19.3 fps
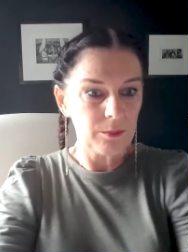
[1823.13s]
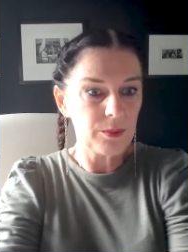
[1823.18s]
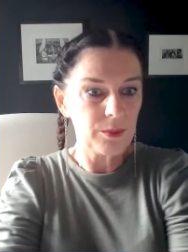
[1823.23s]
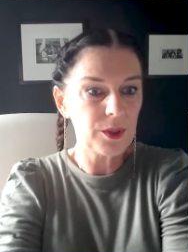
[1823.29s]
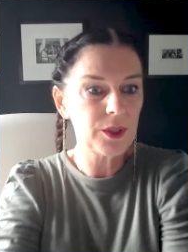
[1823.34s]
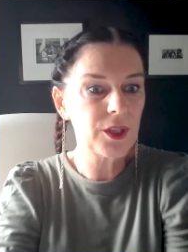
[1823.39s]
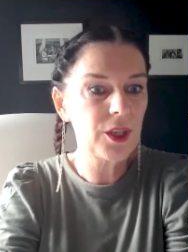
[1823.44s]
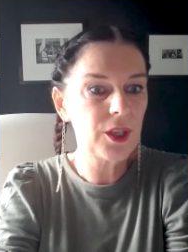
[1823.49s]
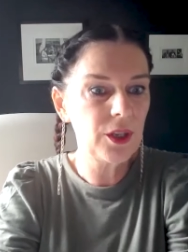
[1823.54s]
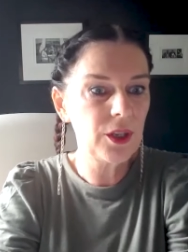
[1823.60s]

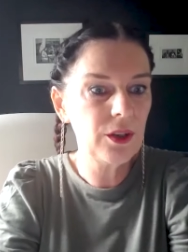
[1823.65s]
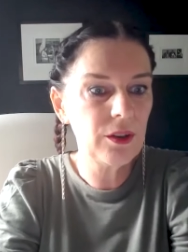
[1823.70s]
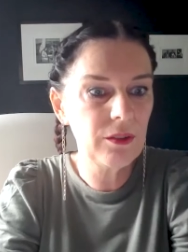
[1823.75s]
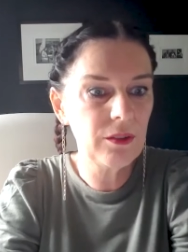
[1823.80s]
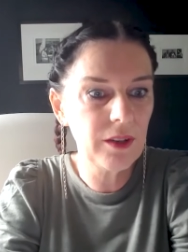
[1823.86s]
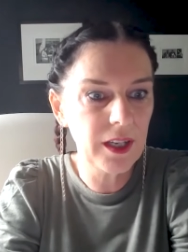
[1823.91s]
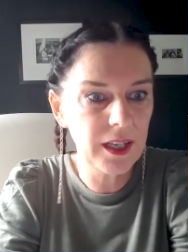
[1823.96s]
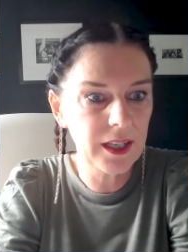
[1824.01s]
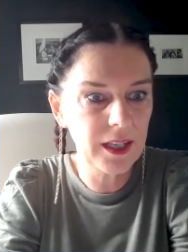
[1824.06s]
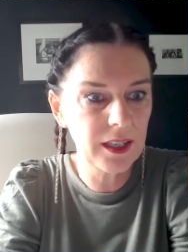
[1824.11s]

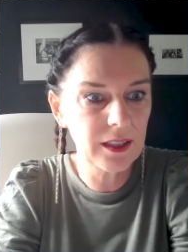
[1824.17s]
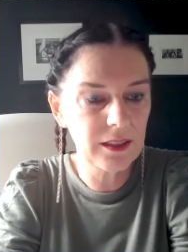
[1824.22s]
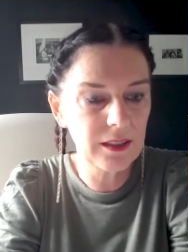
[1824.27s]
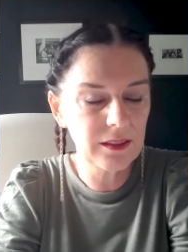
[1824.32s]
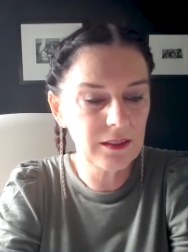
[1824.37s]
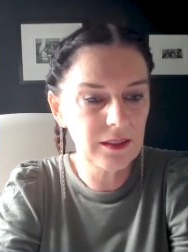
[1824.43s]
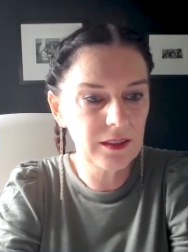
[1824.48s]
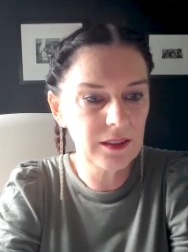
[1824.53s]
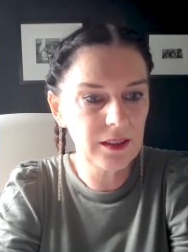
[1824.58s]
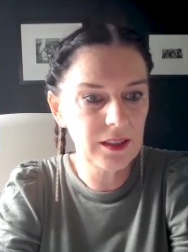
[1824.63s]
procuring
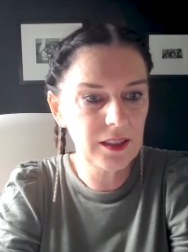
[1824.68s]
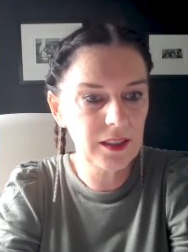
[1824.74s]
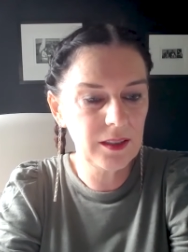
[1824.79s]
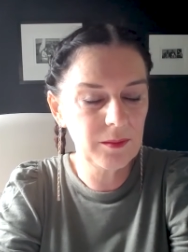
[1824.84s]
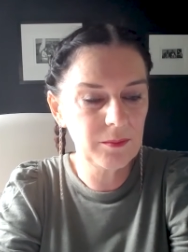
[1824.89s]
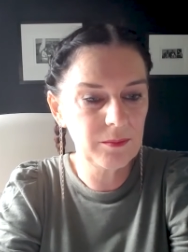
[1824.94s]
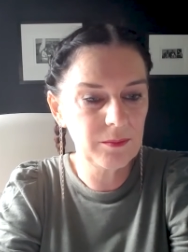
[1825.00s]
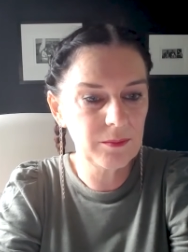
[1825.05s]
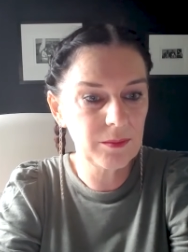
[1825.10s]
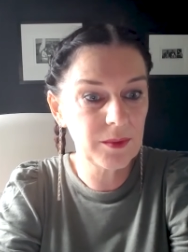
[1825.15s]

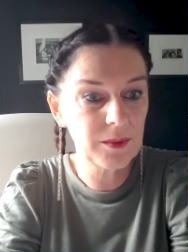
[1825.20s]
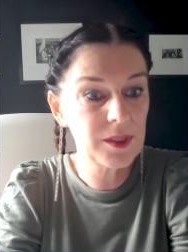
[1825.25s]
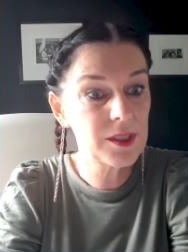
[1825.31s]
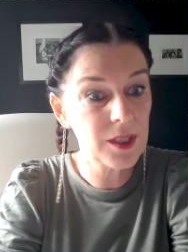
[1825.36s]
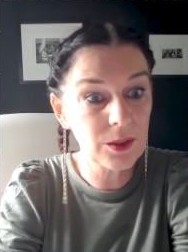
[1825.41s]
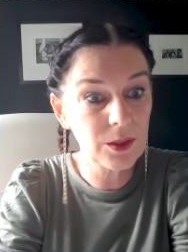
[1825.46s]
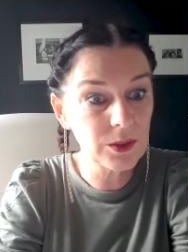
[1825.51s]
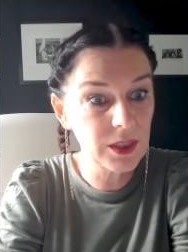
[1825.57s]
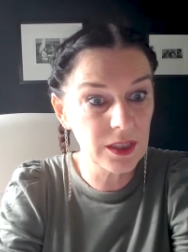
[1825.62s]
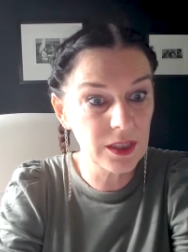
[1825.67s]
um,
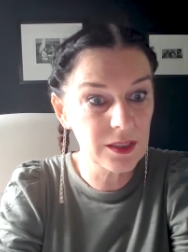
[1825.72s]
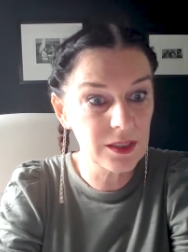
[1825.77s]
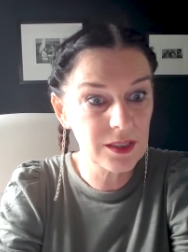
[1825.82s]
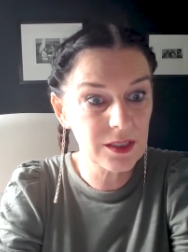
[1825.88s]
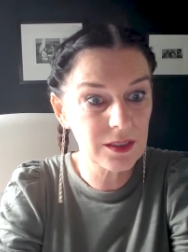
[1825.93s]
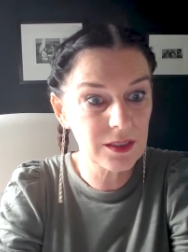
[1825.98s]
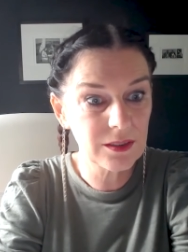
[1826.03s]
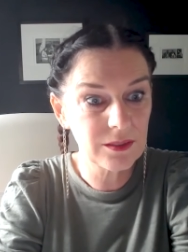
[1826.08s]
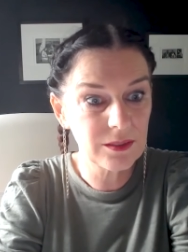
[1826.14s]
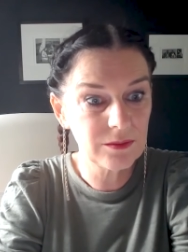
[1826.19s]
consultants
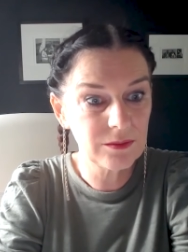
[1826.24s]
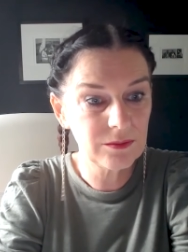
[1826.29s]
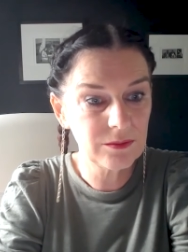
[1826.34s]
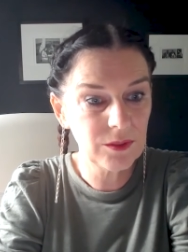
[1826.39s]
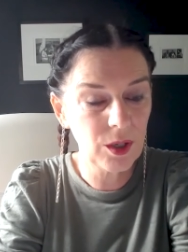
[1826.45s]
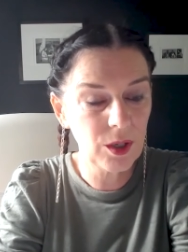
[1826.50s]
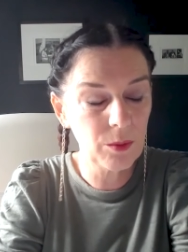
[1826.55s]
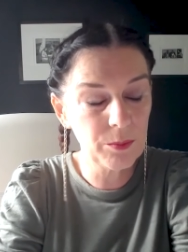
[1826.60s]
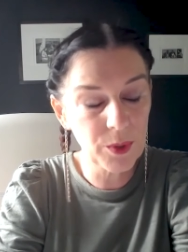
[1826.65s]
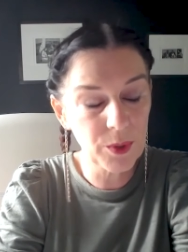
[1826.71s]

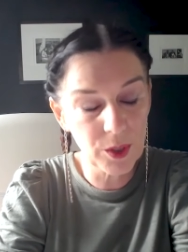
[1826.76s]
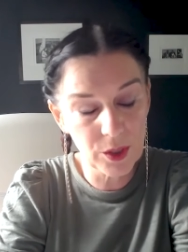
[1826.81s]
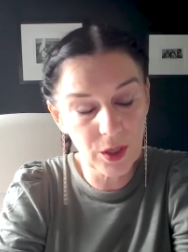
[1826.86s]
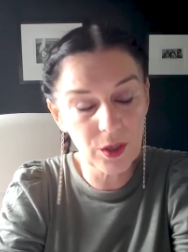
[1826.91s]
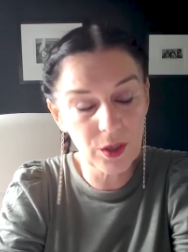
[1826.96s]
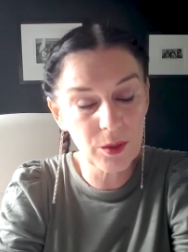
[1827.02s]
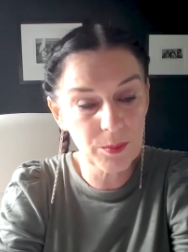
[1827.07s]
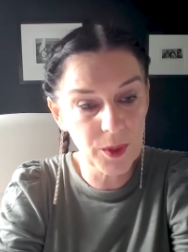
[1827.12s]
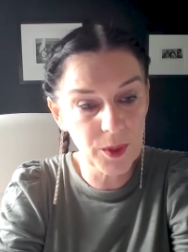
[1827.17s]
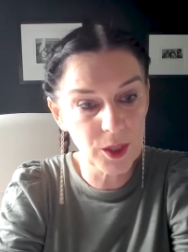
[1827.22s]
on product
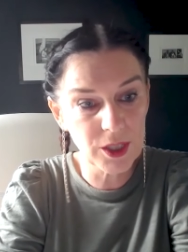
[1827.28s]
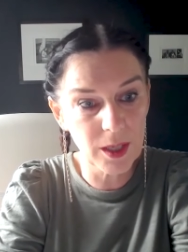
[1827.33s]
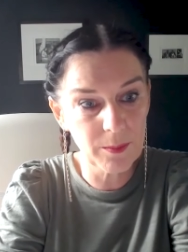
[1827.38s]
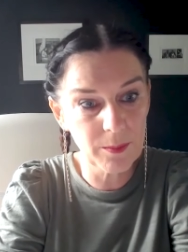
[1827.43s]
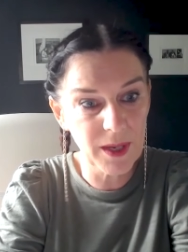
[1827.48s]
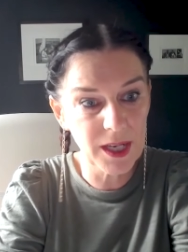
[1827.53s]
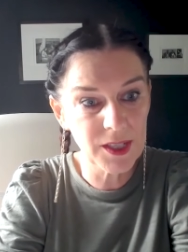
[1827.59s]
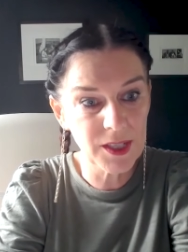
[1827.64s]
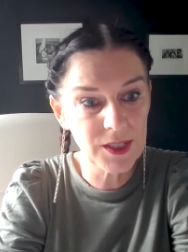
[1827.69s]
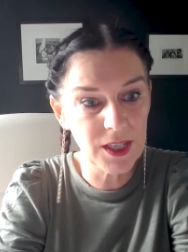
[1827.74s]

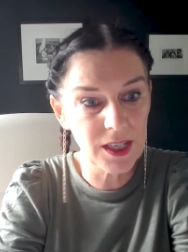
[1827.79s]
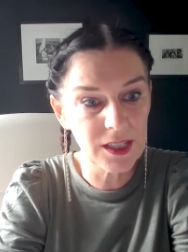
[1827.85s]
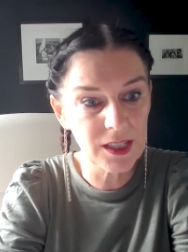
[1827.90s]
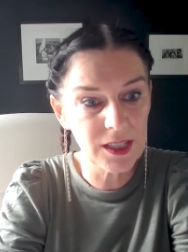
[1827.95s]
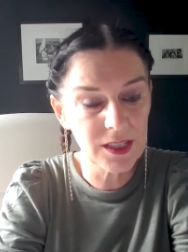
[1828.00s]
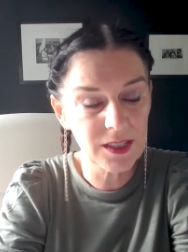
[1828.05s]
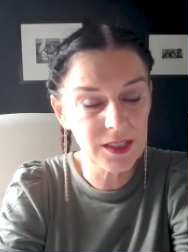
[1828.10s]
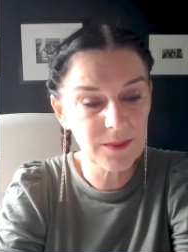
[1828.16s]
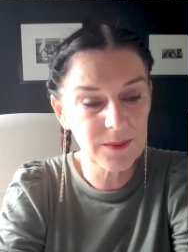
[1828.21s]
basis.